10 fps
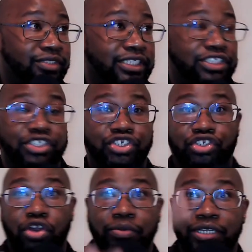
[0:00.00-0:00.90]
it's
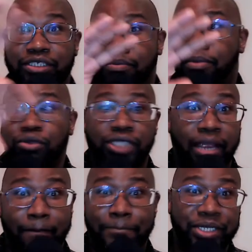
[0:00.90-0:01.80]
disturbing this
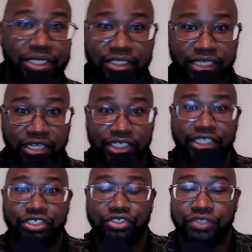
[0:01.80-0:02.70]
multi-billion dollar
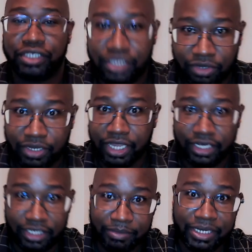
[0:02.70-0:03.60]
industry. Okay,
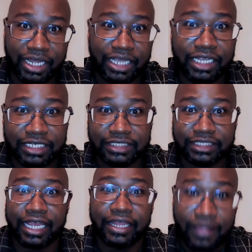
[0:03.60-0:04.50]
let me not get into that,